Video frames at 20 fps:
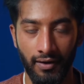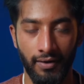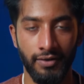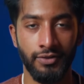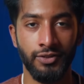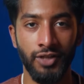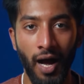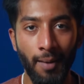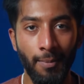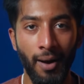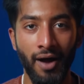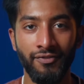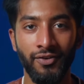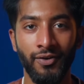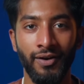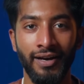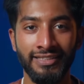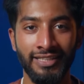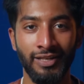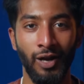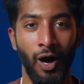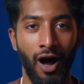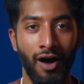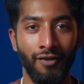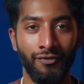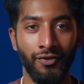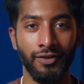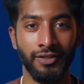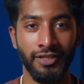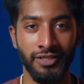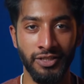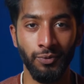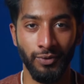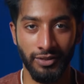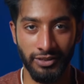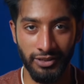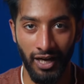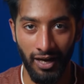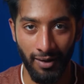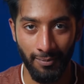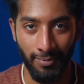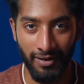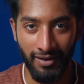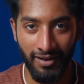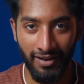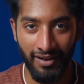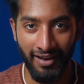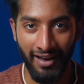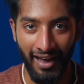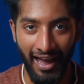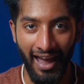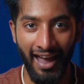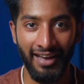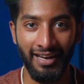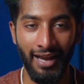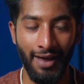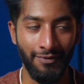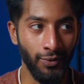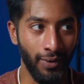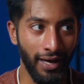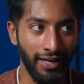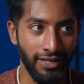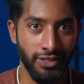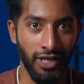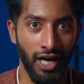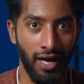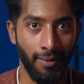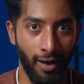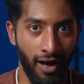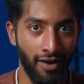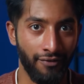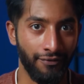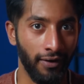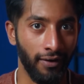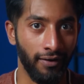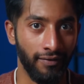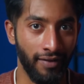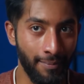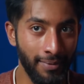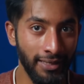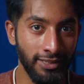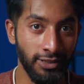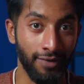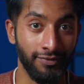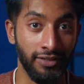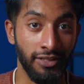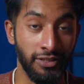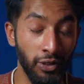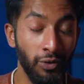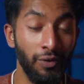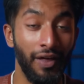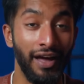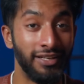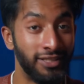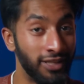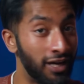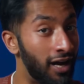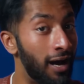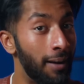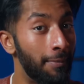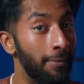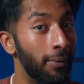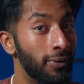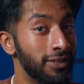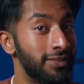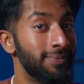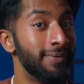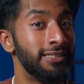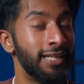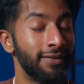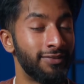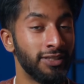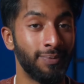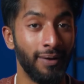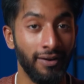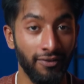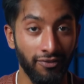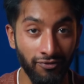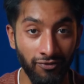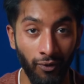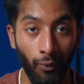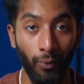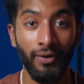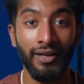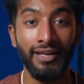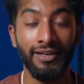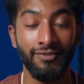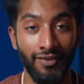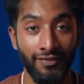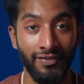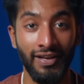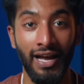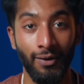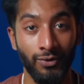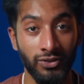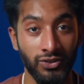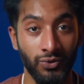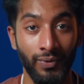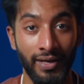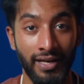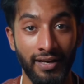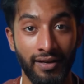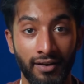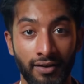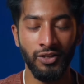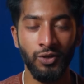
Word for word: A job offer is an offer to do a job. And if you get a job offer, that means you have to do that job, which means you have to spend 40 to 50 hours a week.